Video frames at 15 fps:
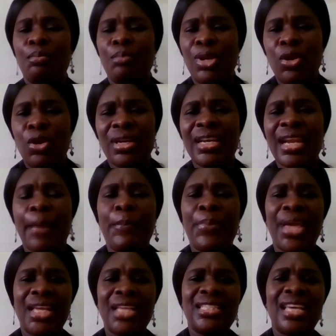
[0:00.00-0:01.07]
be looking at
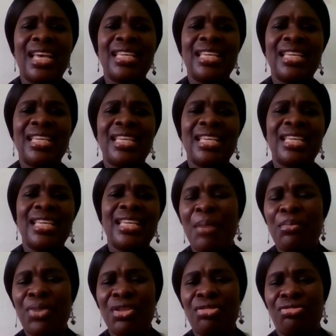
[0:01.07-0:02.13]
pictures and
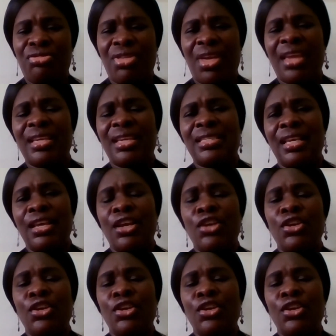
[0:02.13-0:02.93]
remembering things.